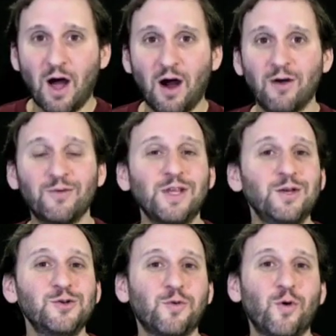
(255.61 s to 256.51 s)
are
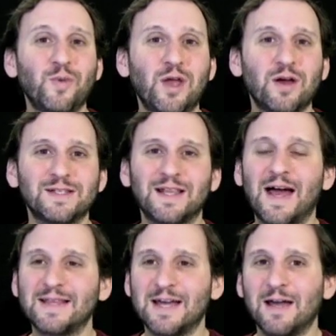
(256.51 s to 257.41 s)
really useful because a
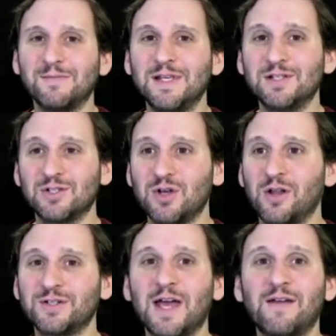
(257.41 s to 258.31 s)
lot of times these
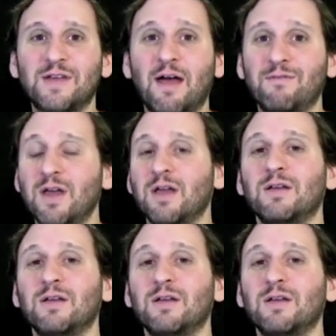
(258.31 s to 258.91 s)
installers have to have